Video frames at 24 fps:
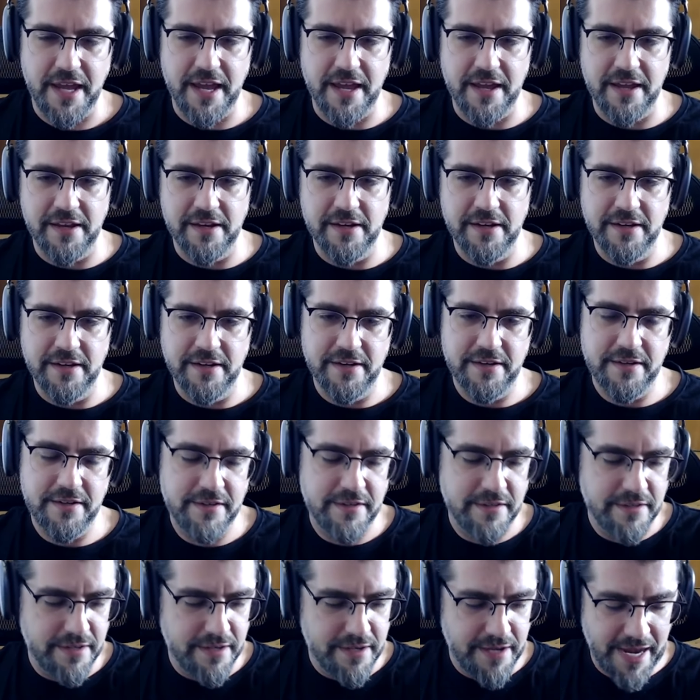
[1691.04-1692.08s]
and
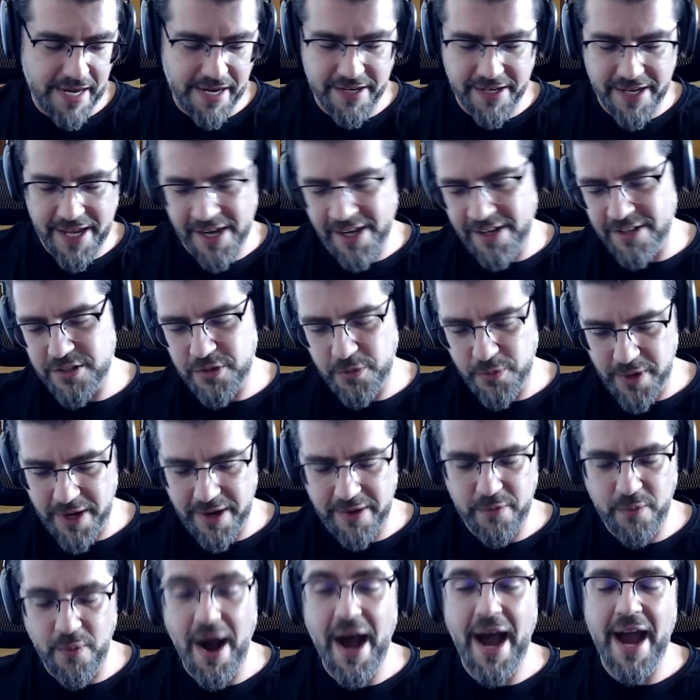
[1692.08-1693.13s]
i could get into
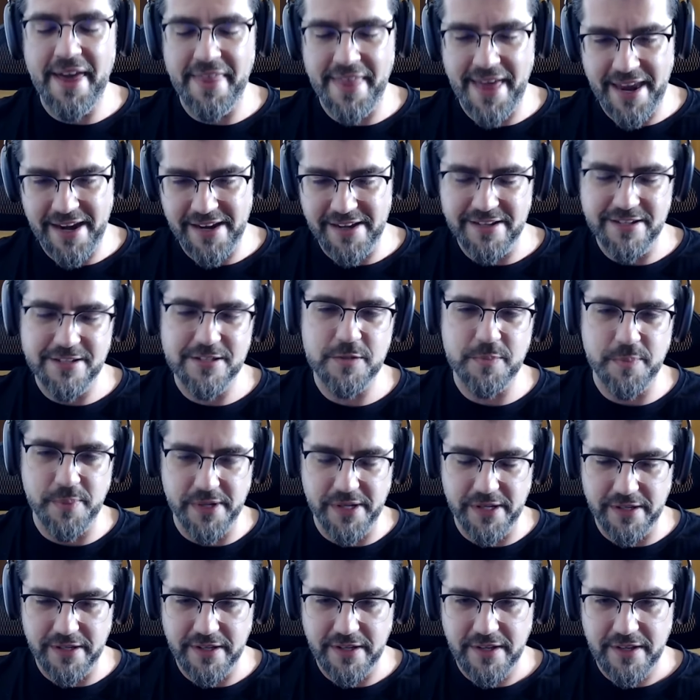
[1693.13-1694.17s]
what why that is
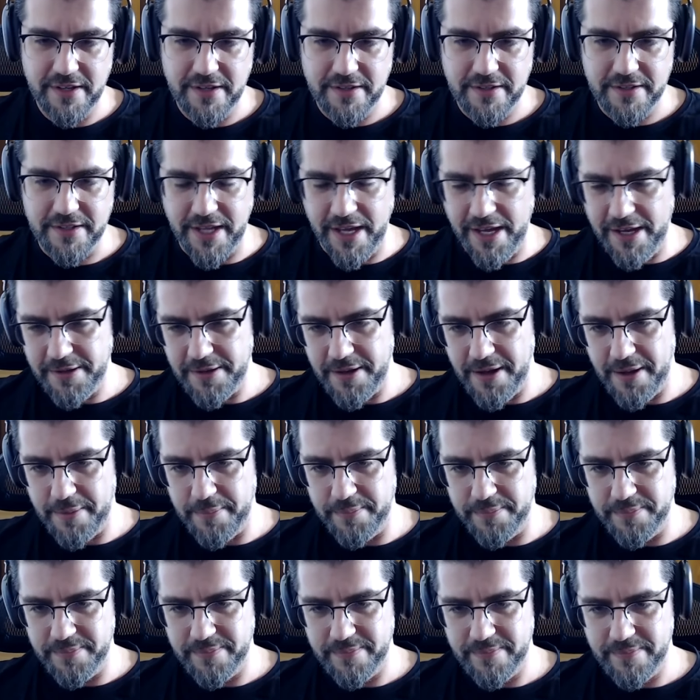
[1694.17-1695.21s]
but yeah
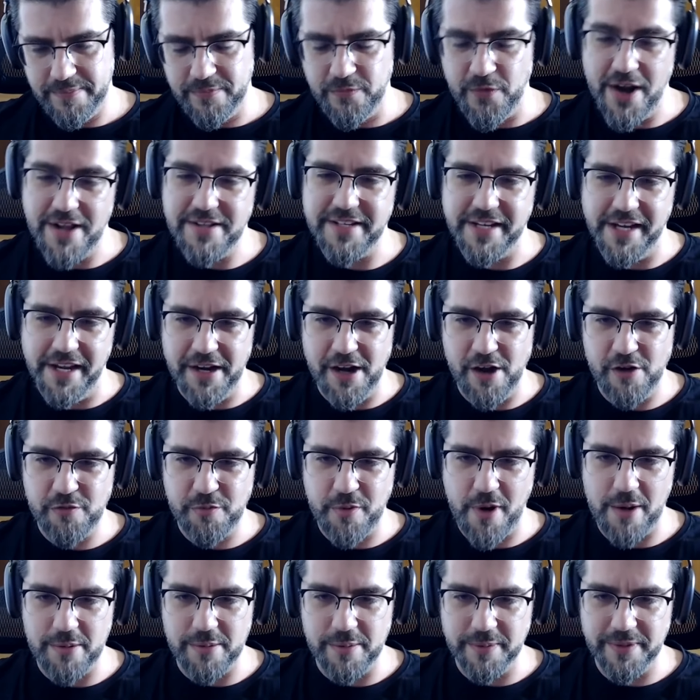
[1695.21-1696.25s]
i'm ranting
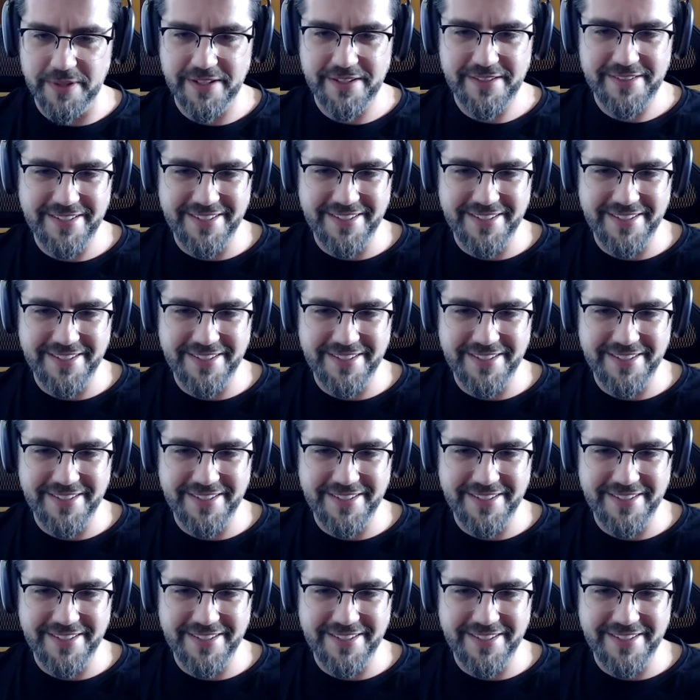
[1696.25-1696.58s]
enough probably